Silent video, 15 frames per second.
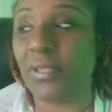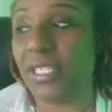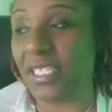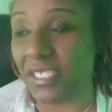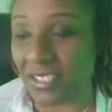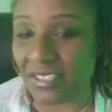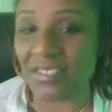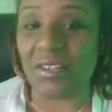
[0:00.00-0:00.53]

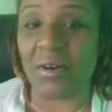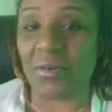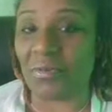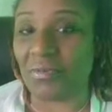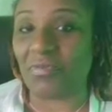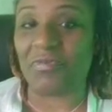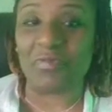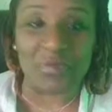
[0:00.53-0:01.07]
please
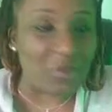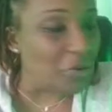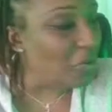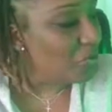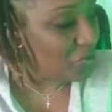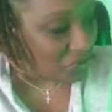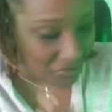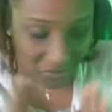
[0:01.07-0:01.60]
don't
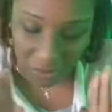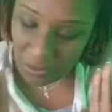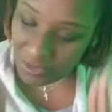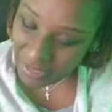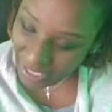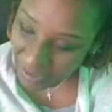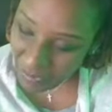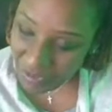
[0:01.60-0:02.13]

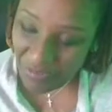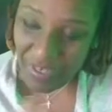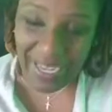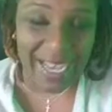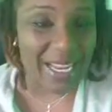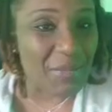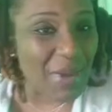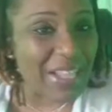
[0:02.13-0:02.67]
think we
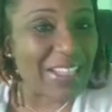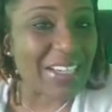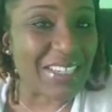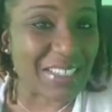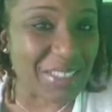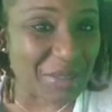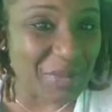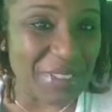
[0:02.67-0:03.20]
forgot about the
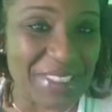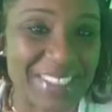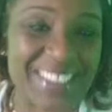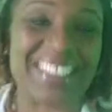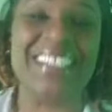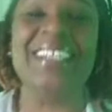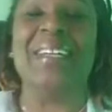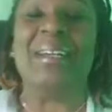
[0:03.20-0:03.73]
husbands.